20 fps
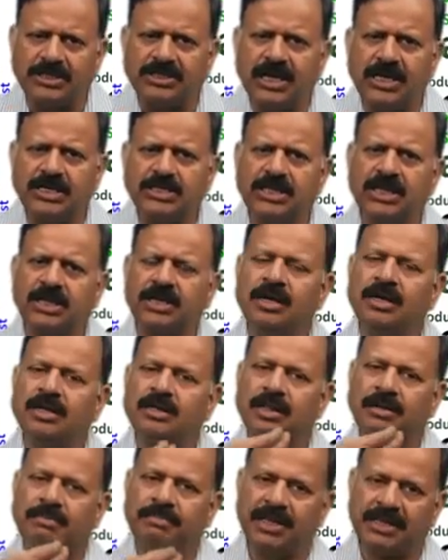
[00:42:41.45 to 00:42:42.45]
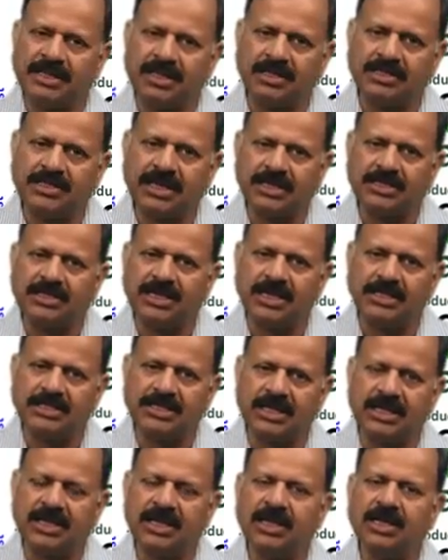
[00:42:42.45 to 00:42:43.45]
changing, the methods are
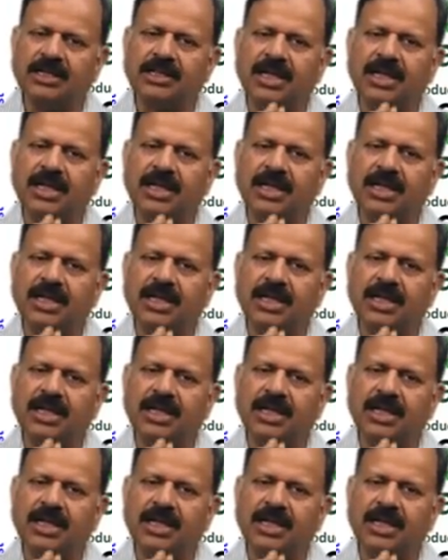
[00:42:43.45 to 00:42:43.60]
changing,